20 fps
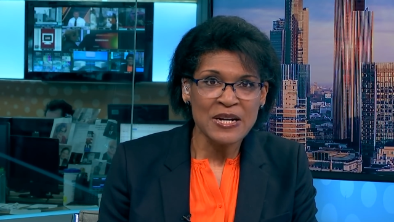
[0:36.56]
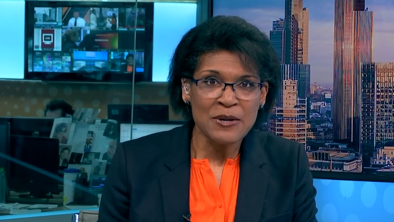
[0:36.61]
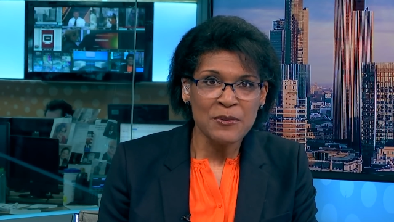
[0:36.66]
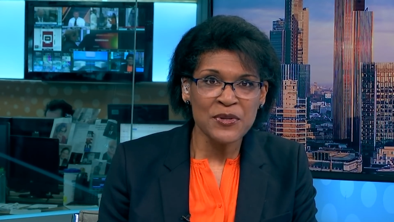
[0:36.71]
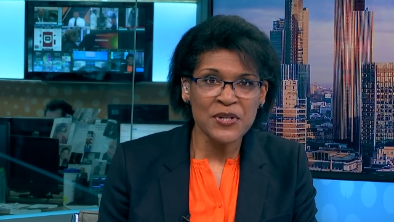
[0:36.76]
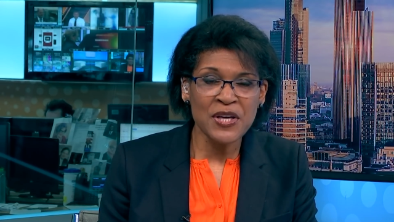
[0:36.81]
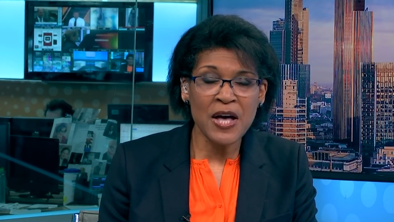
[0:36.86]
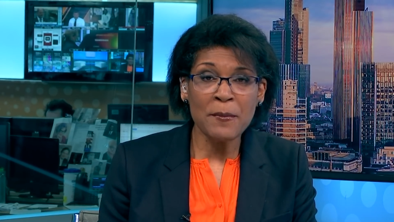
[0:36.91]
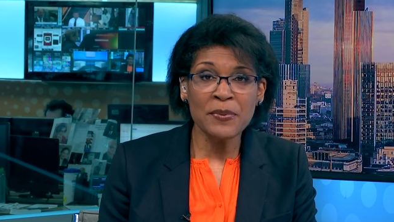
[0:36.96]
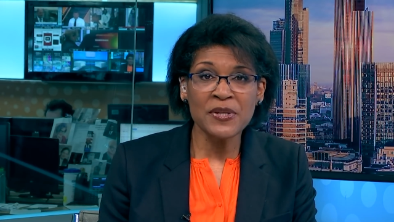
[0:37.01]

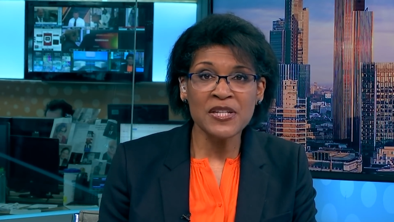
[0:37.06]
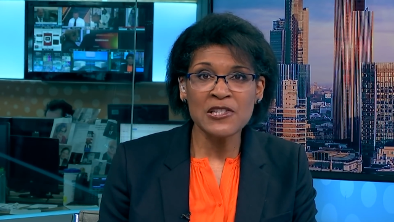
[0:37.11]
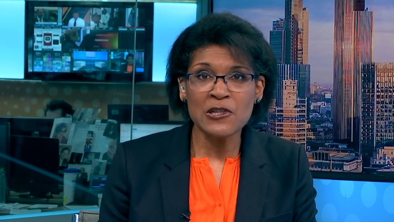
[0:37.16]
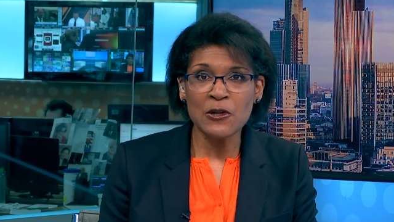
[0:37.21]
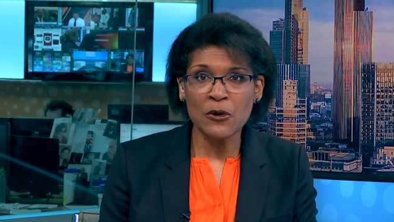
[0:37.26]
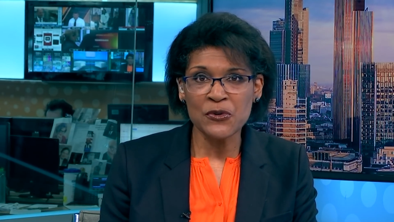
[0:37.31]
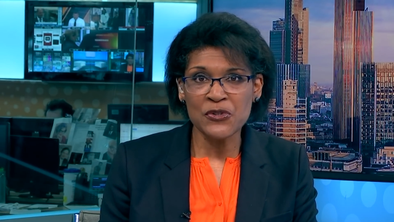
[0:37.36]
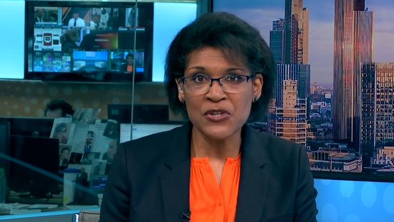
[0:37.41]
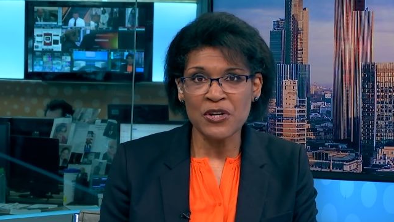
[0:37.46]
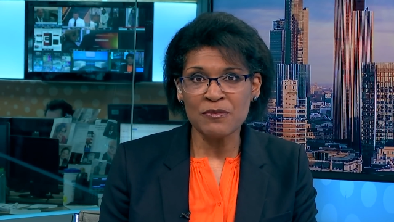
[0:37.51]
Well, the company's
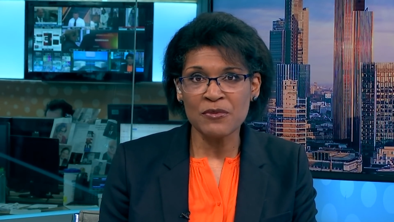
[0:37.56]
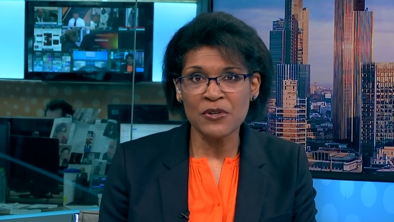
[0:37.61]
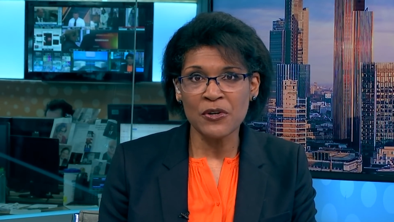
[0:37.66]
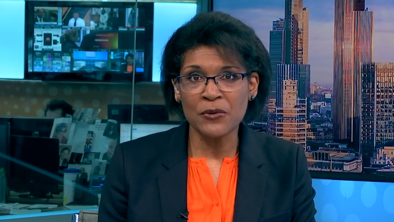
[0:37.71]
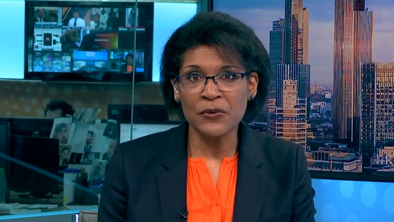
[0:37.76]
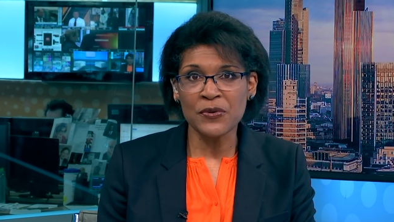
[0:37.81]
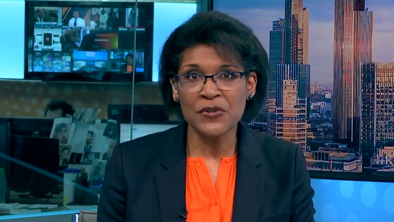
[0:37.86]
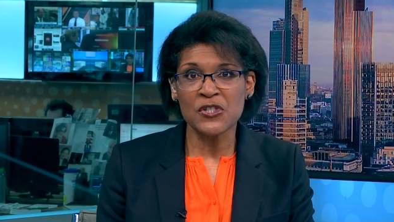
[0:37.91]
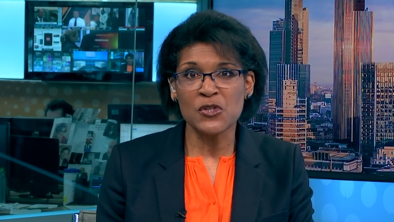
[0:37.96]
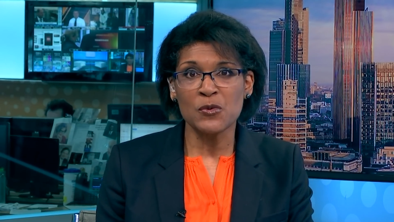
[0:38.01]
long-term
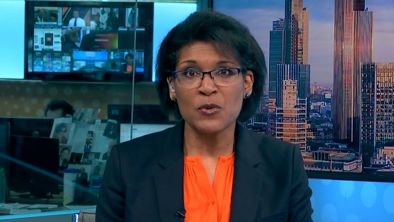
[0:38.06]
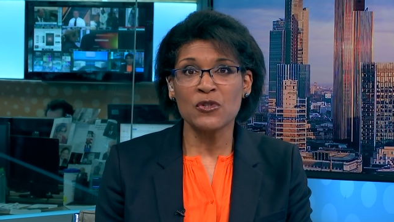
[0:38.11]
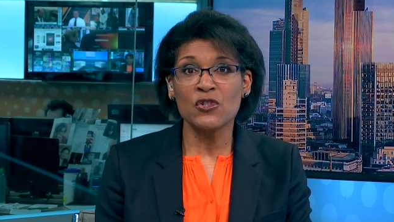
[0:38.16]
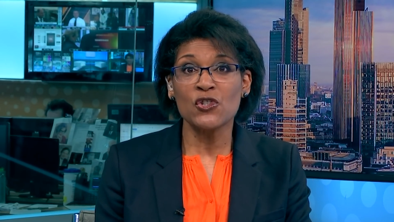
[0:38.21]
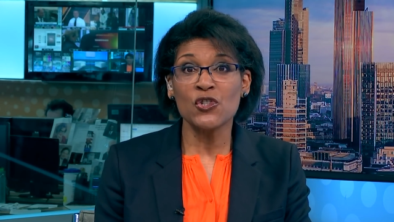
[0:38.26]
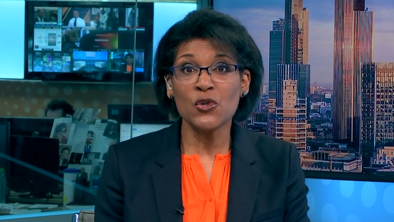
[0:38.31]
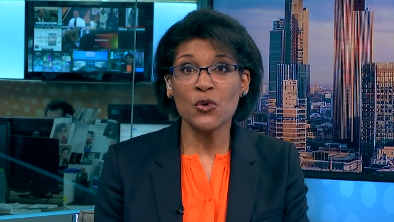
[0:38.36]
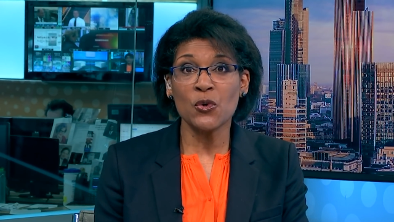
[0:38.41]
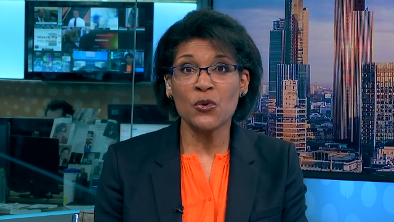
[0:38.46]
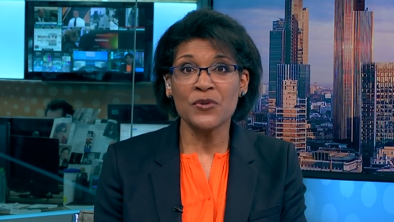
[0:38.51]
goal is to
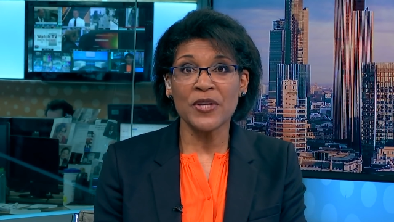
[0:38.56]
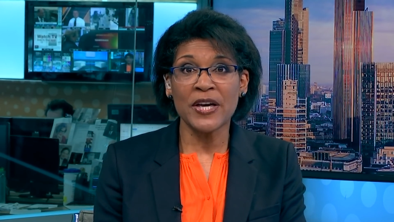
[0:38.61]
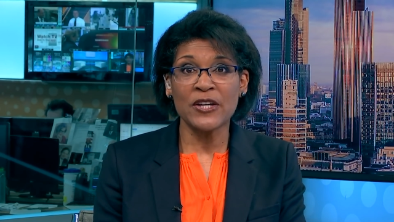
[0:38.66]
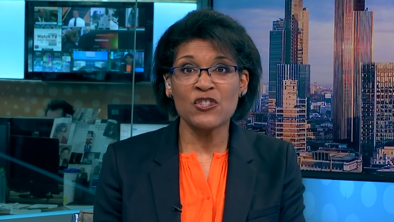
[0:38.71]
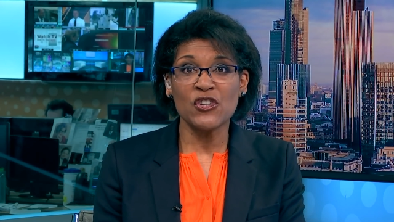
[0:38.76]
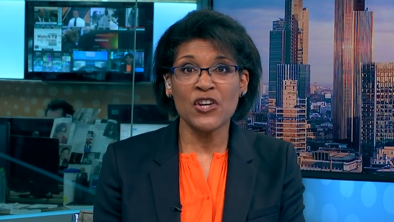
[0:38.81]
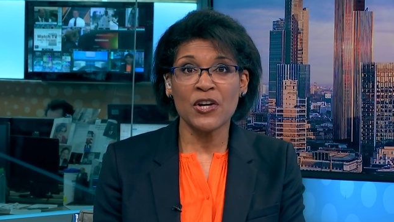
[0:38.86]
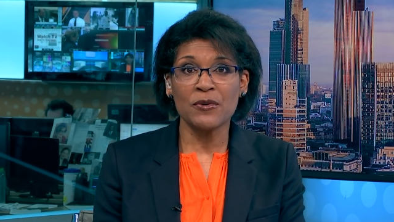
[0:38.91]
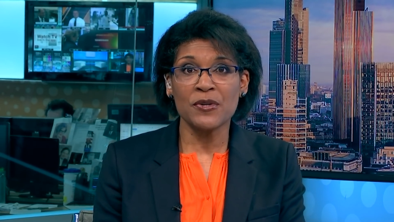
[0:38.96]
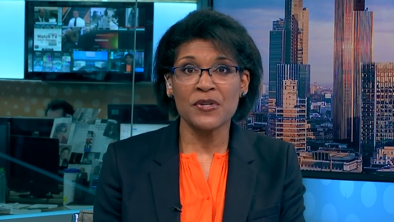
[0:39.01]
ensure
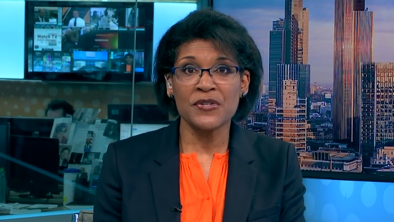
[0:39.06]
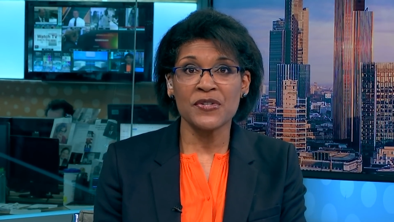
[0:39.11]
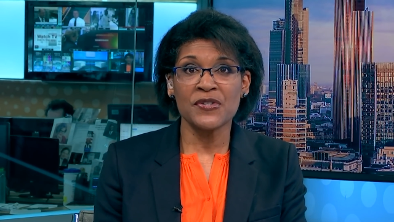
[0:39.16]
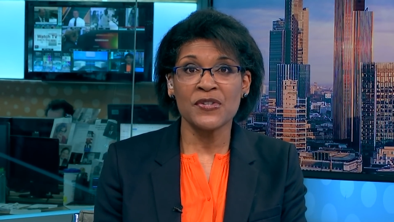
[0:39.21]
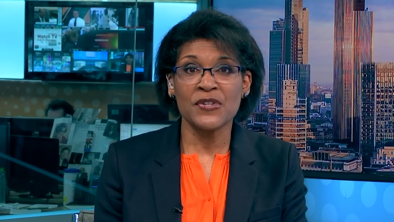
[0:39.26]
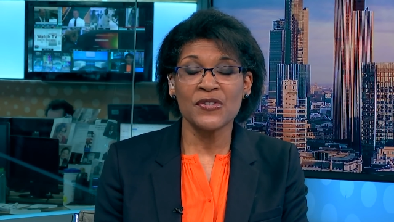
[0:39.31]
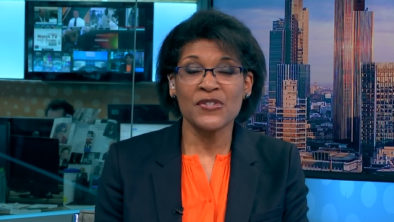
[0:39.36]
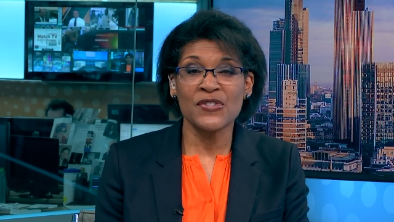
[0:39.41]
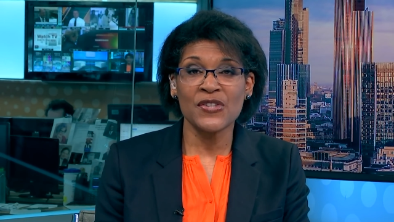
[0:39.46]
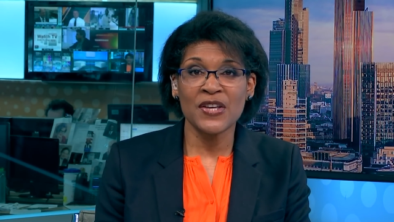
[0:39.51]
Nigeria's
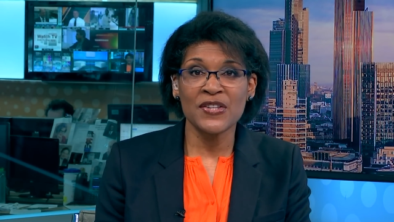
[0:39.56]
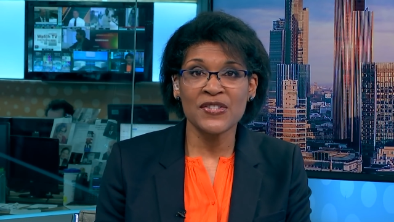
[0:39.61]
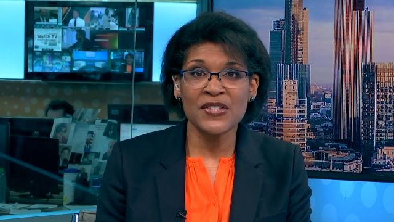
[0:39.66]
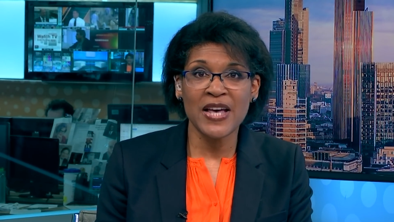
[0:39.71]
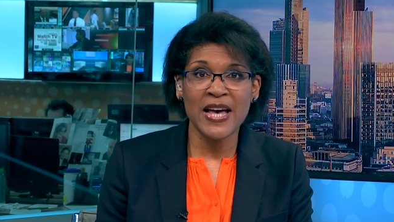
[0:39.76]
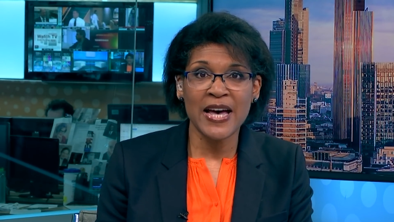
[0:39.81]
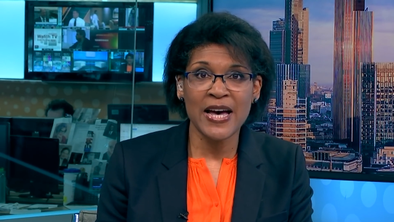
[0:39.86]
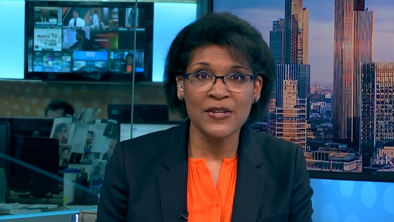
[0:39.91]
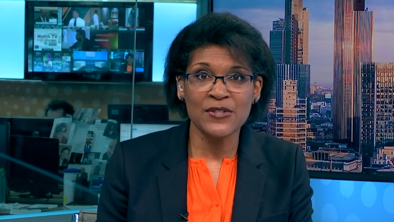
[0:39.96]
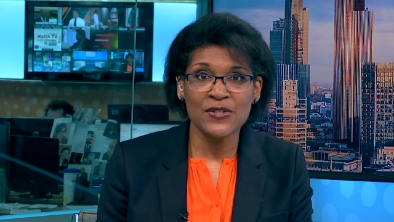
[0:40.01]
success
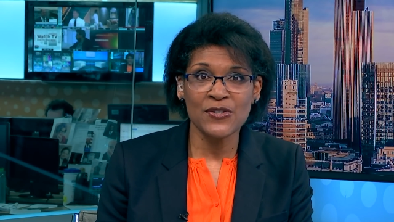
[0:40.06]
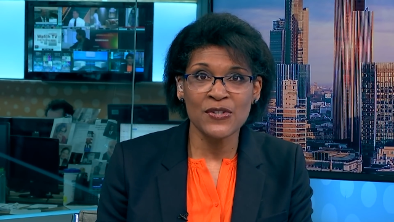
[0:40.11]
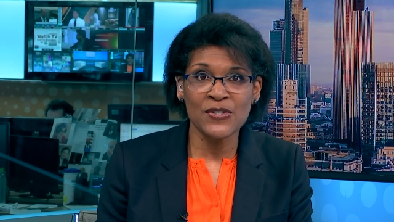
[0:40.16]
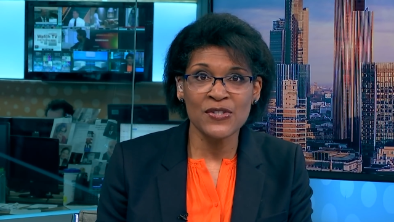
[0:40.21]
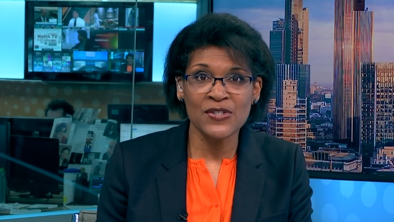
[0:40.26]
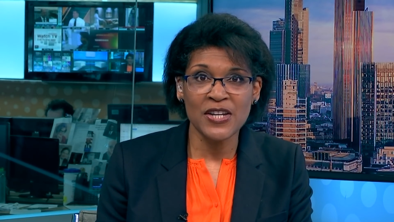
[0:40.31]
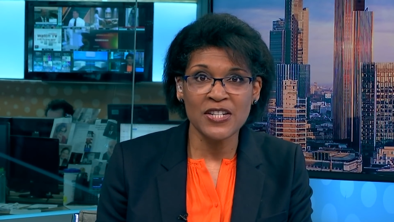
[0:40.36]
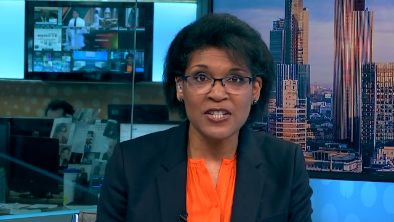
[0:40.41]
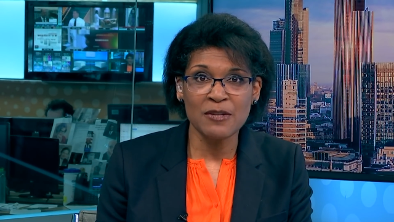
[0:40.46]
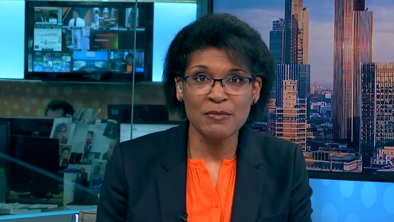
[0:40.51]
and
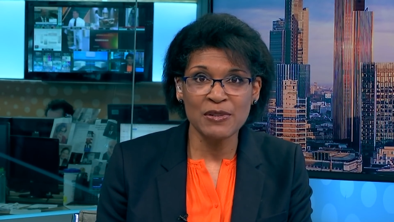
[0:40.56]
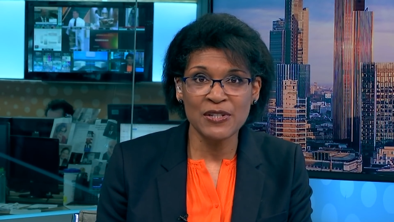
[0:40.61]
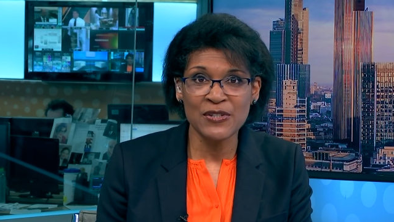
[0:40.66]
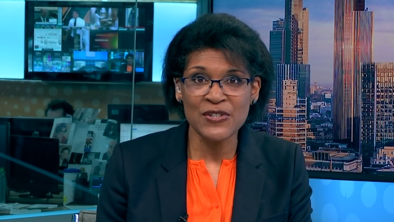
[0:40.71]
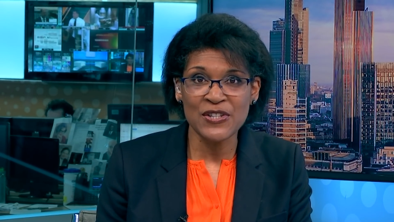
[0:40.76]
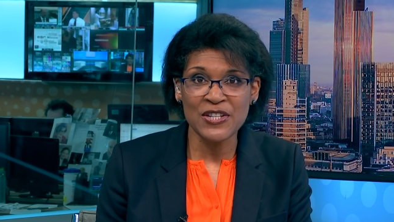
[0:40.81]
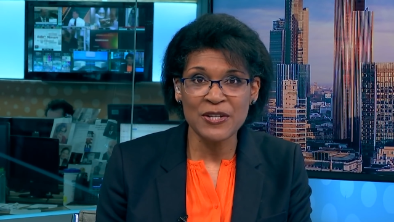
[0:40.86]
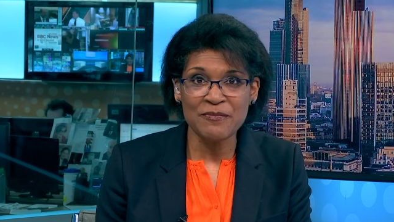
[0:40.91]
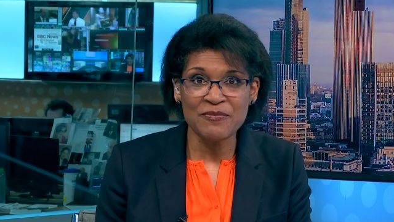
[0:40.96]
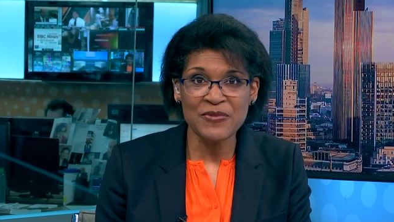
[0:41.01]

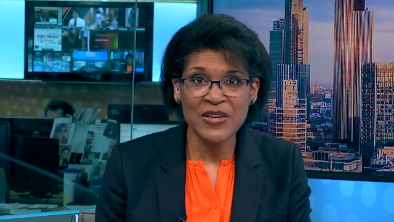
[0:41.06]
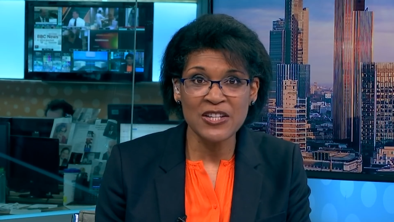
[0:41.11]
sustainability.